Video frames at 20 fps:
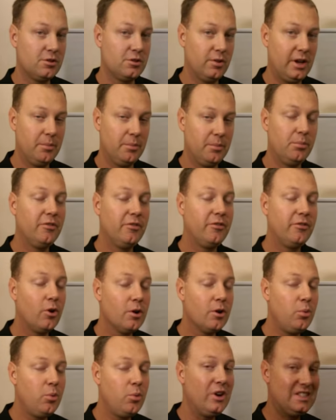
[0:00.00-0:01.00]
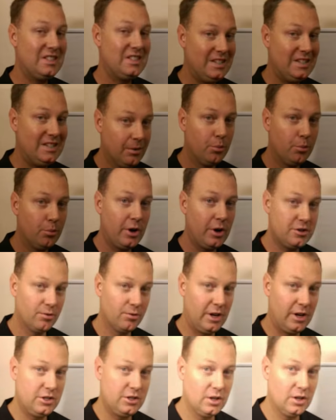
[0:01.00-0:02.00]
pressure, rate, 4.0
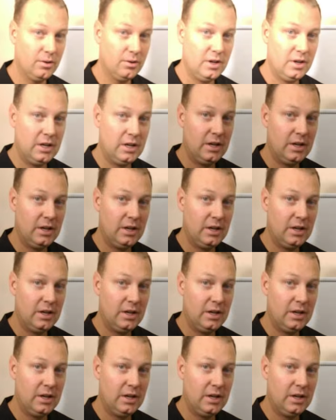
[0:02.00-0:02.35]
pressure ratio